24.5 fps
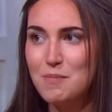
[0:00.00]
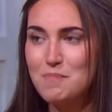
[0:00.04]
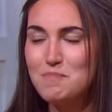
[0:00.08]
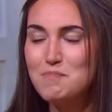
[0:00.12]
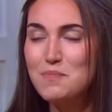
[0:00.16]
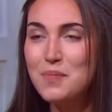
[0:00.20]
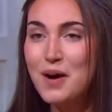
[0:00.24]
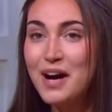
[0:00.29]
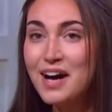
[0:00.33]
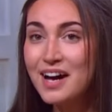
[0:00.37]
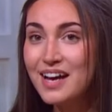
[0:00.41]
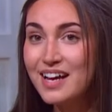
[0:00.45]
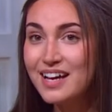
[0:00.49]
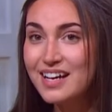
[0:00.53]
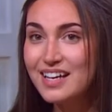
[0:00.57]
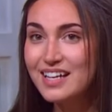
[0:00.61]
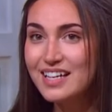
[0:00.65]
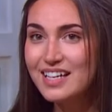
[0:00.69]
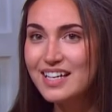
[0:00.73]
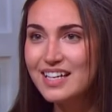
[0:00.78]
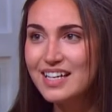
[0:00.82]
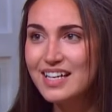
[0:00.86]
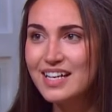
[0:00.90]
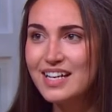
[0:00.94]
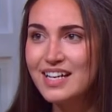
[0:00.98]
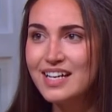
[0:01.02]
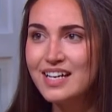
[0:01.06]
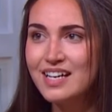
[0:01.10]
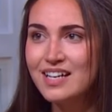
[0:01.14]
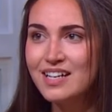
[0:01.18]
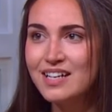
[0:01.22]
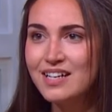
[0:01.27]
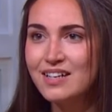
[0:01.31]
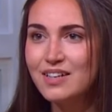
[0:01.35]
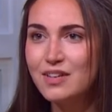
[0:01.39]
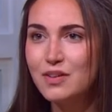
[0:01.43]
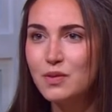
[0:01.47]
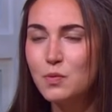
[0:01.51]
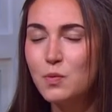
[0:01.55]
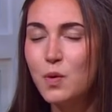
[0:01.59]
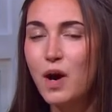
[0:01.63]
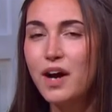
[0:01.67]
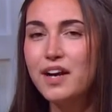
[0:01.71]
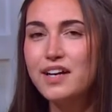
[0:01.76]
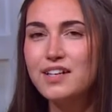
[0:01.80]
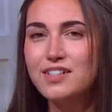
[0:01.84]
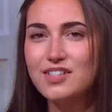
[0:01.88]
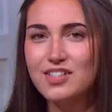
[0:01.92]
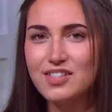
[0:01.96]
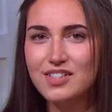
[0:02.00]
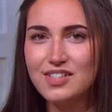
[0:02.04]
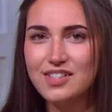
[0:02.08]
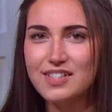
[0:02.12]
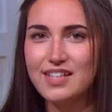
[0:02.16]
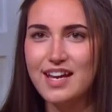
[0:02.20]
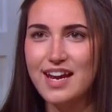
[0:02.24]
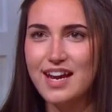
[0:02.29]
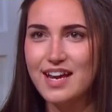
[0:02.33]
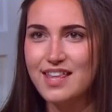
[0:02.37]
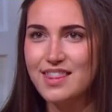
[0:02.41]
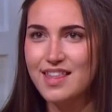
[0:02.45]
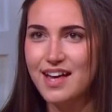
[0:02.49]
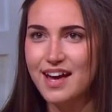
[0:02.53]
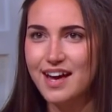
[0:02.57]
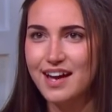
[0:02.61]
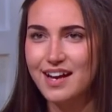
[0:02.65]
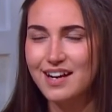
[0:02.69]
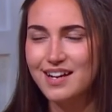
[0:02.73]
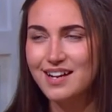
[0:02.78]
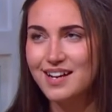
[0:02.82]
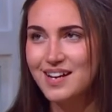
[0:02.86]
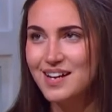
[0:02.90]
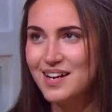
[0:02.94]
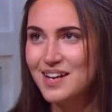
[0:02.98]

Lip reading: But he wanted to say that,